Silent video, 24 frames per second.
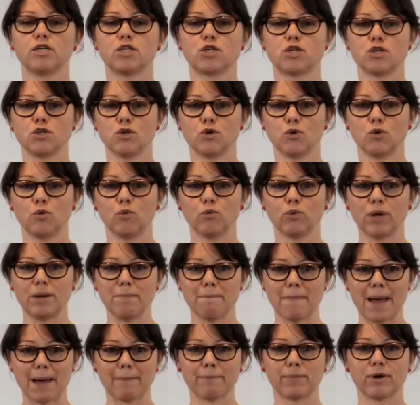to
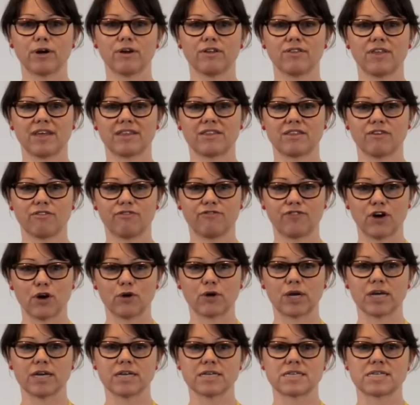remember that the
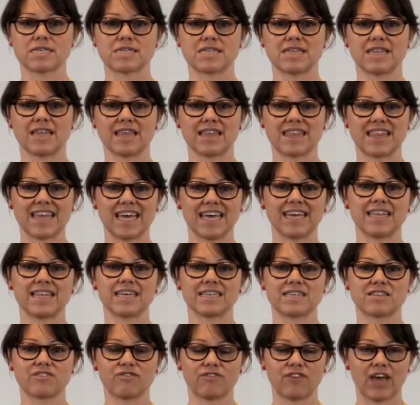focus, the thing
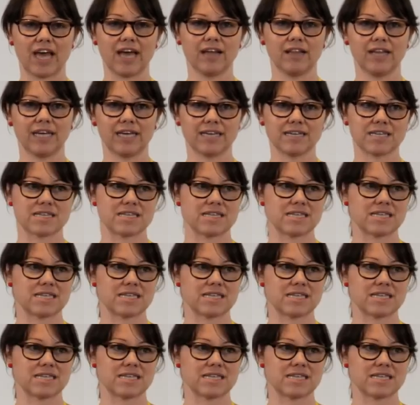that's failing is